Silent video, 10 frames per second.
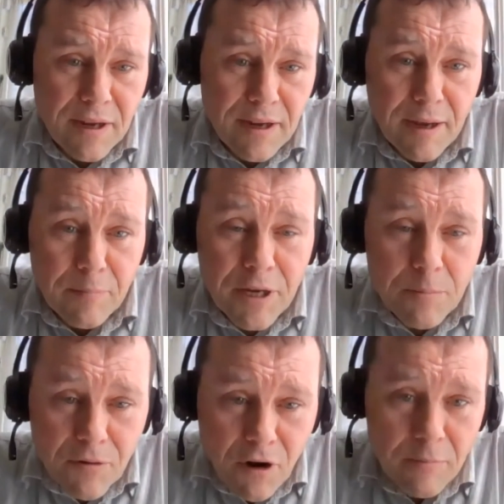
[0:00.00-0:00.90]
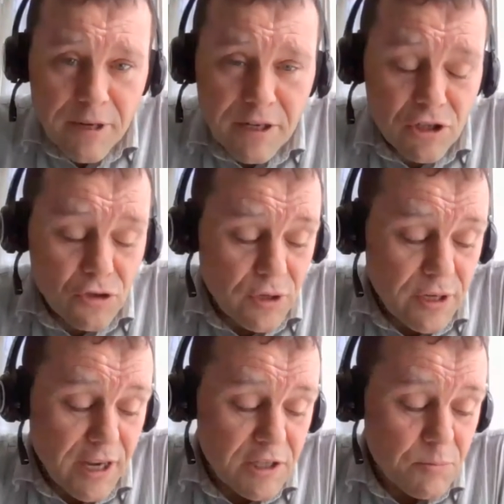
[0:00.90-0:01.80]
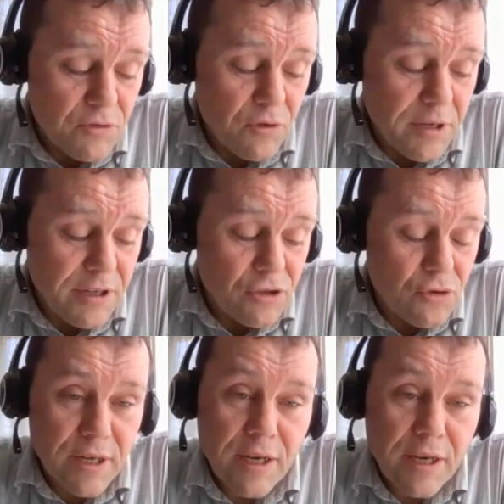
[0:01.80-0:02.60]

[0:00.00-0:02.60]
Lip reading: people from industry, experts from industry,